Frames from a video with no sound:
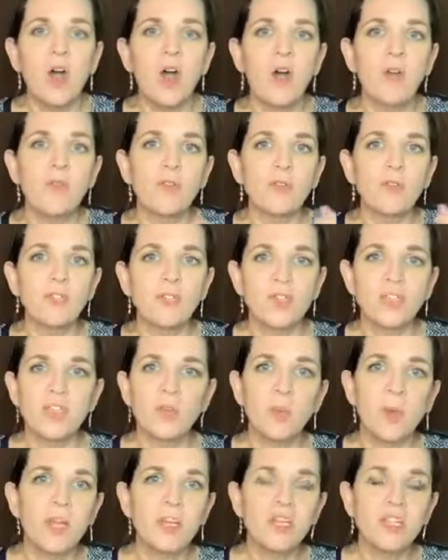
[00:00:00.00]
over
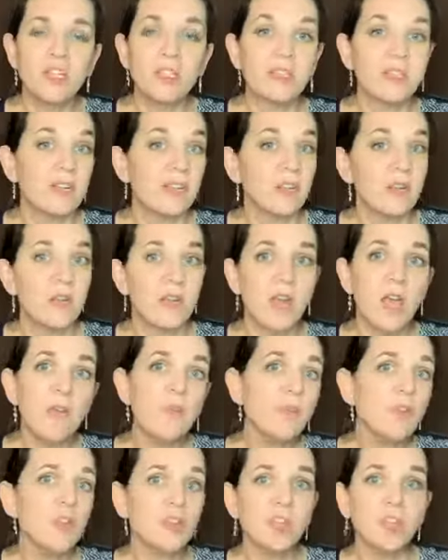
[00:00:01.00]
situations that I
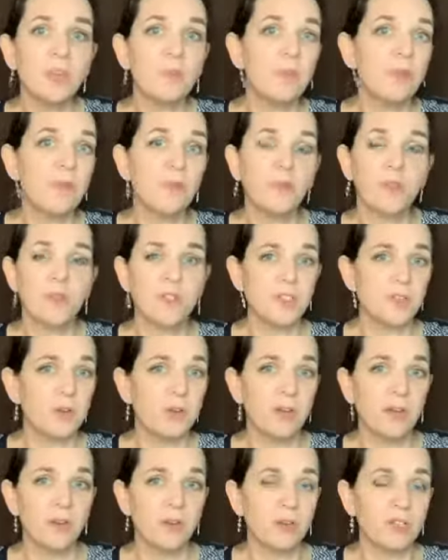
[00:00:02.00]
never should have been
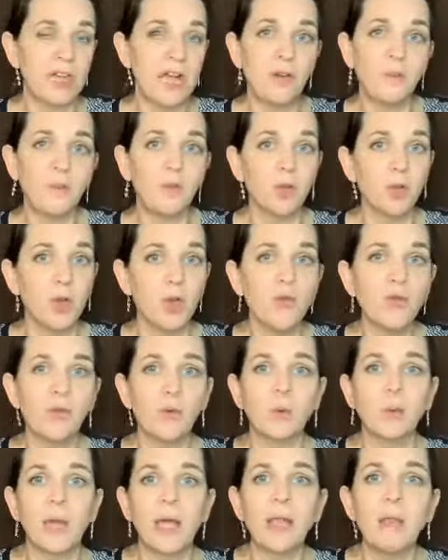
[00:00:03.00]
frustrated or doubtful
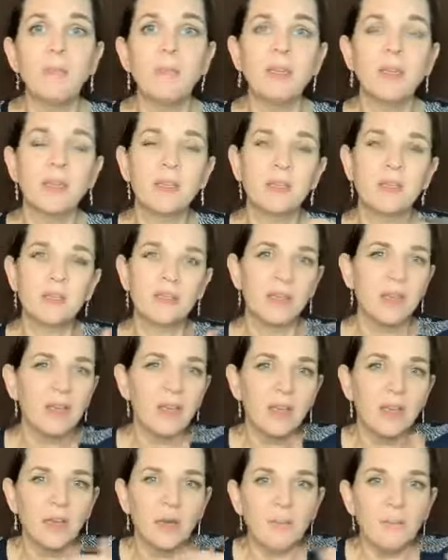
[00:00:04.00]
over, right? Because
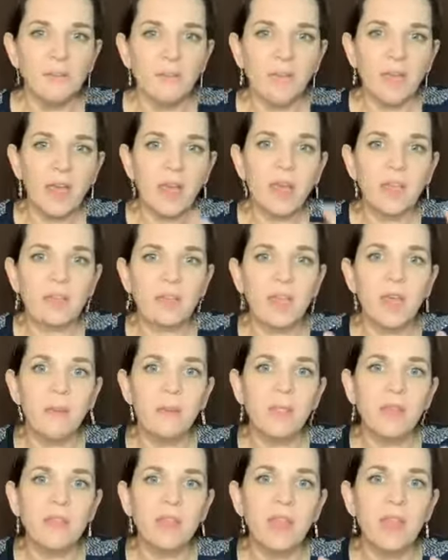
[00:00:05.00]
that, I
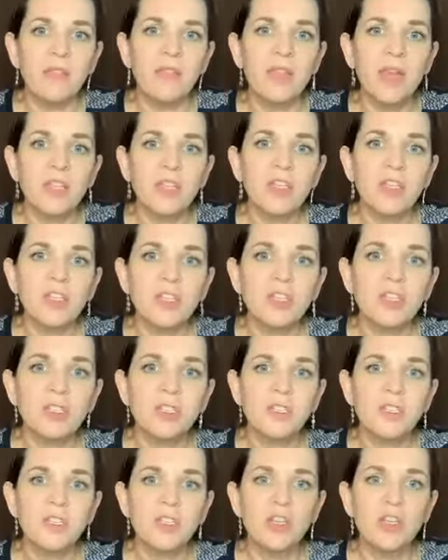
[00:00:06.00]
mean, and that's
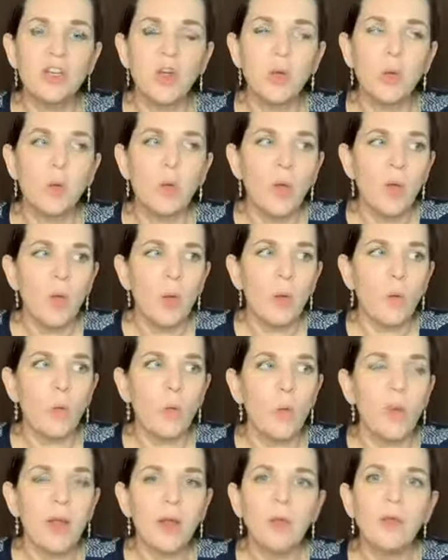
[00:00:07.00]
just, you know,
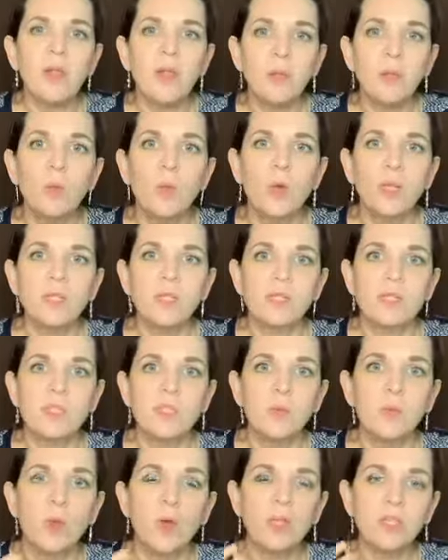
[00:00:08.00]
where wants us.
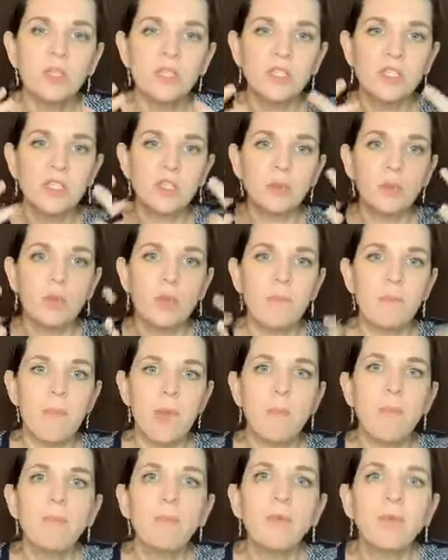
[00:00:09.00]
He wants us to
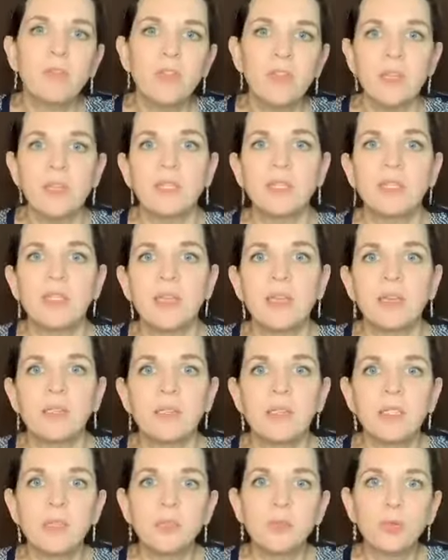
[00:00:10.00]
remember these
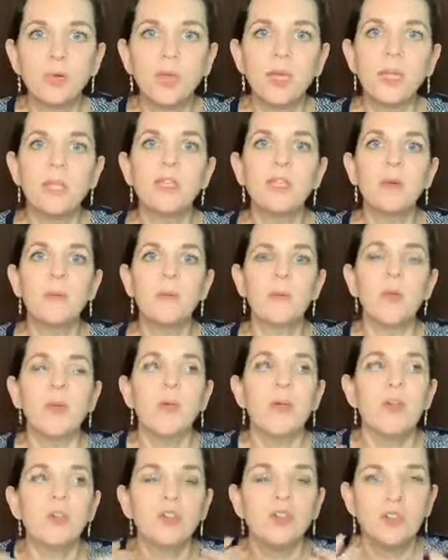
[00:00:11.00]
things. He's bringing them
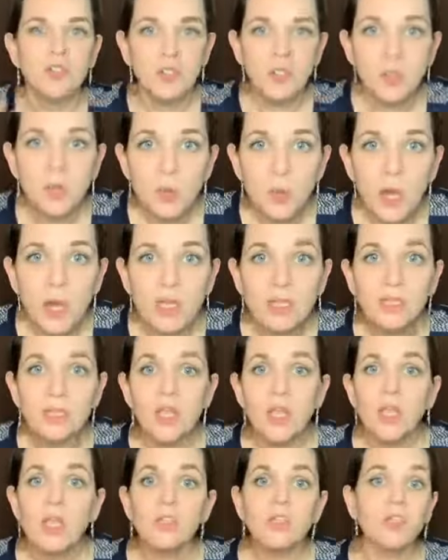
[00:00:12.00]
to
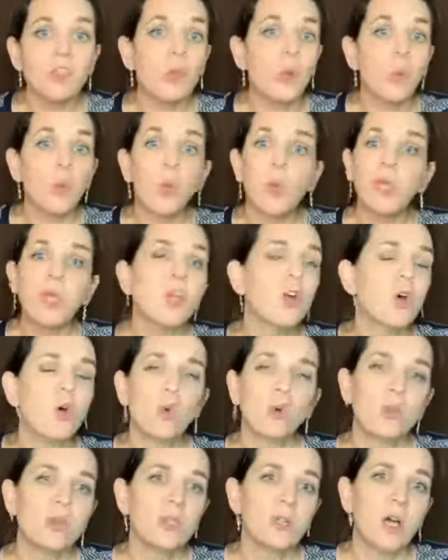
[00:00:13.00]
us so that we
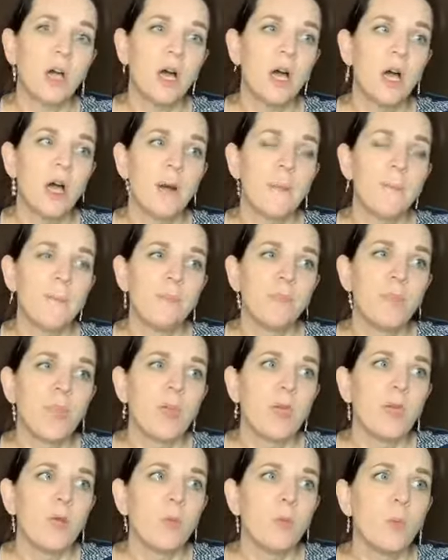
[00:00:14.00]
don't
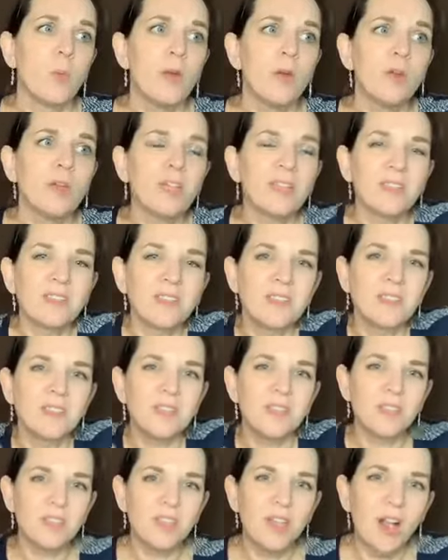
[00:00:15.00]
get
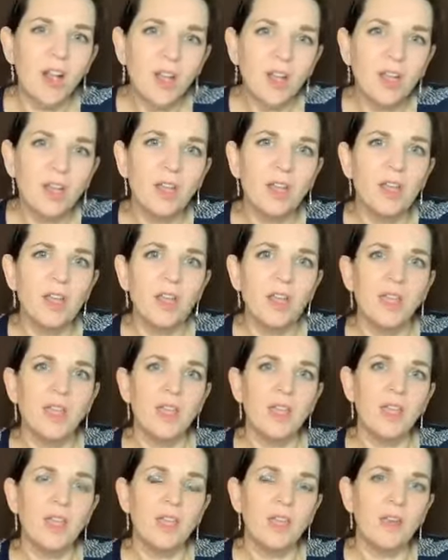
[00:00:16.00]
stuck
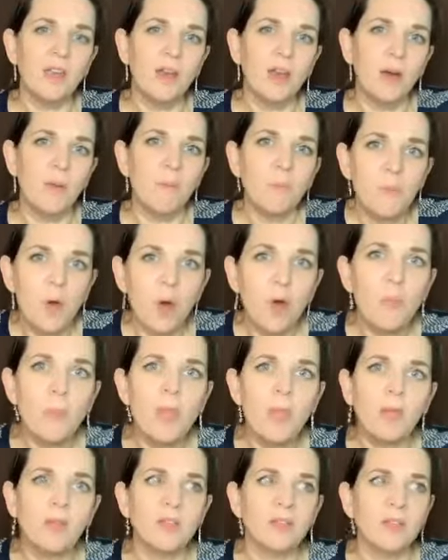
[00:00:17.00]
in a
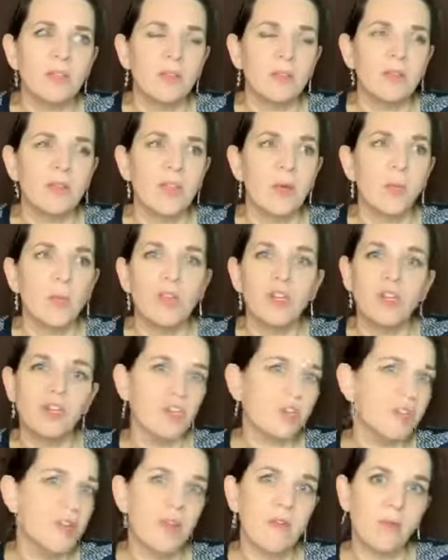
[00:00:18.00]
moment that we
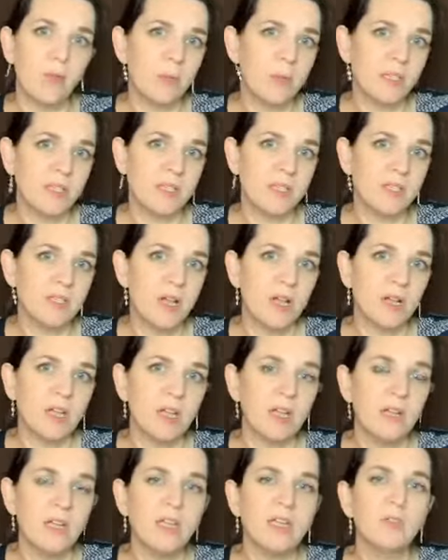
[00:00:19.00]
should never be
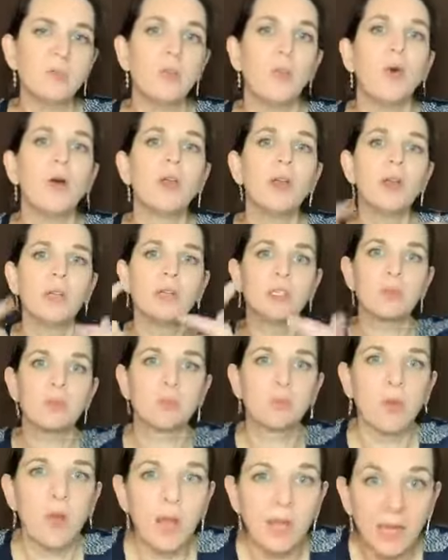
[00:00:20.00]
stuck in. He's wanting us
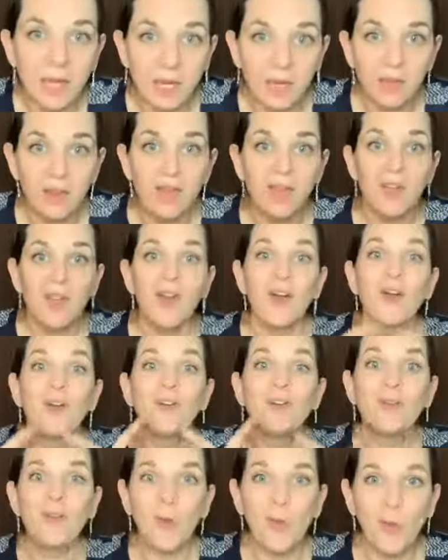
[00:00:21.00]
running
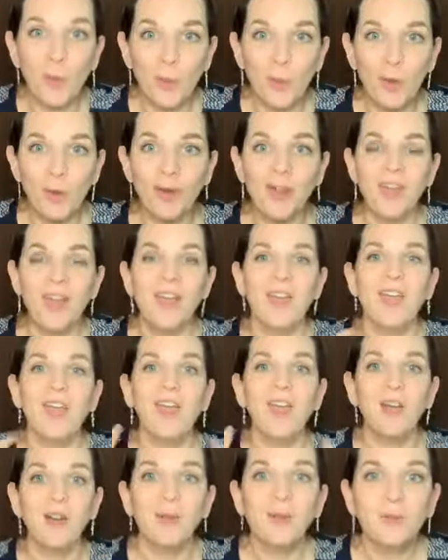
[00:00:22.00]
forward,
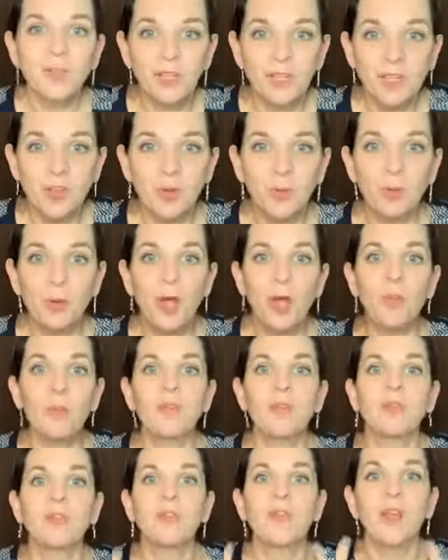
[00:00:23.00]
heralding his
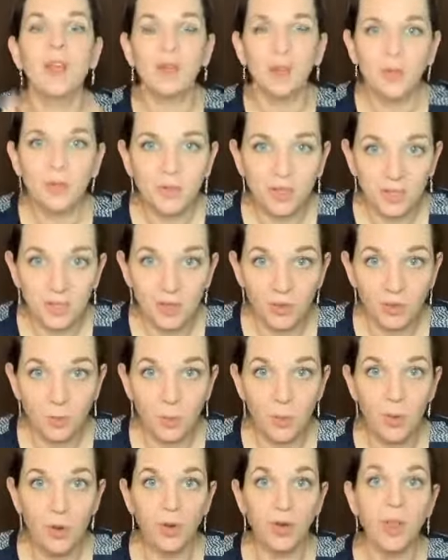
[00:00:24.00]
promises, heralding
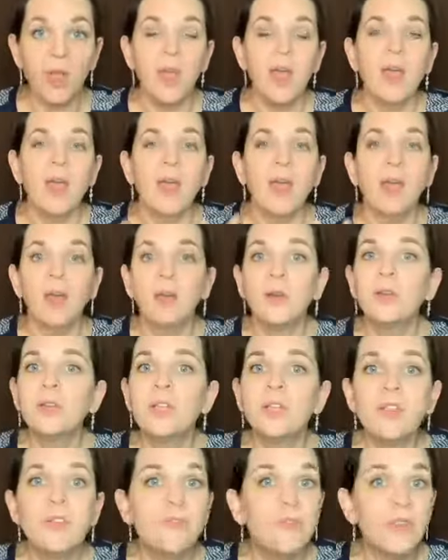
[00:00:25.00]
his word,
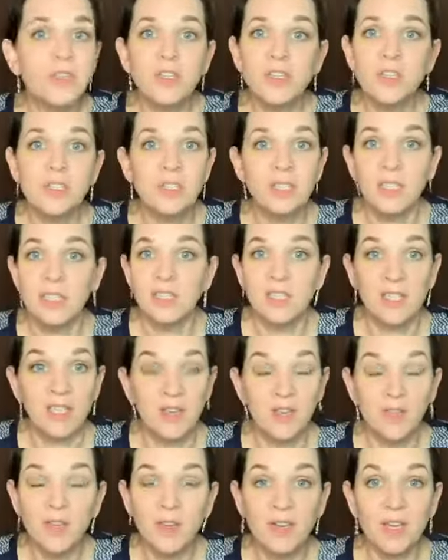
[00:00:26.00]
heralding the visions that he's
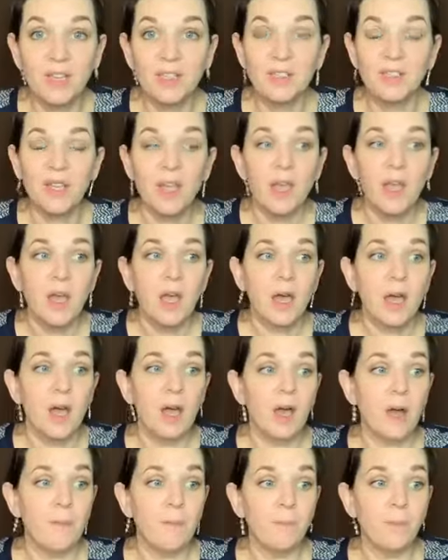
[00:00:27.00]
given us.
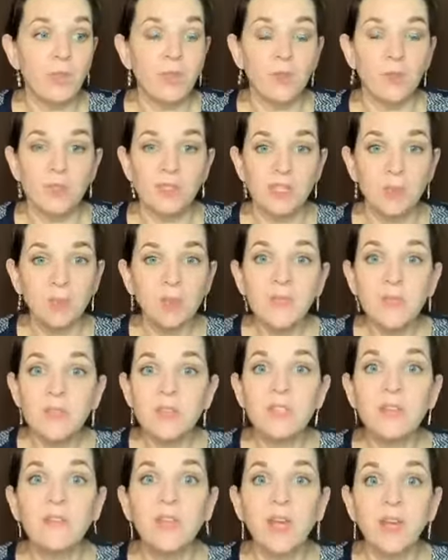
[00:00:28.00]
You know, some of
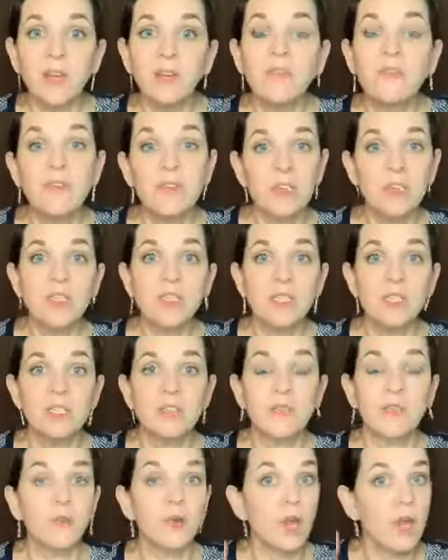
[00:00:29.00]
us have held
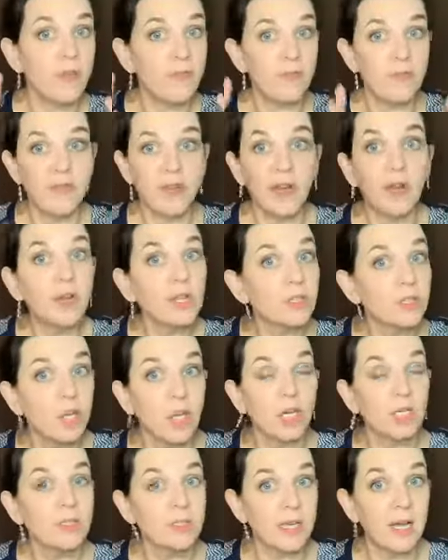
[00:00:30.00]
visions for a very
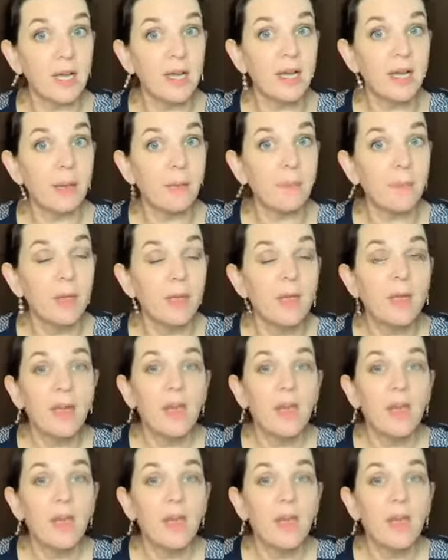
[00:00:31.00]
long time,